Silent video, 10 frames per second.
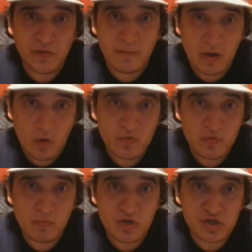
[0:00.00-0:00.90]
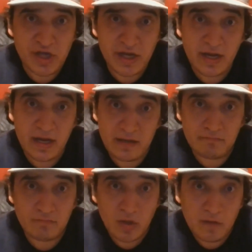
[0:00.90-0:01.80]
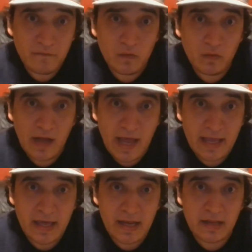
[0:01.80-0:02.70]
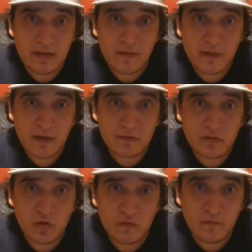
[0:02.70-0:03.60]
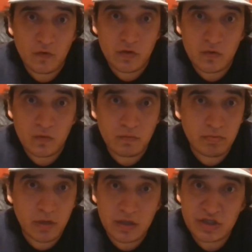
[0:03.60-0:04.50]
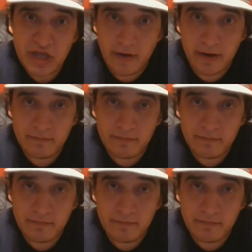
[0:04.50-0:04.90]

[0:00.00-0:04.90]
I hope you appreciate it, and if you like it and you think it's useful, you share it.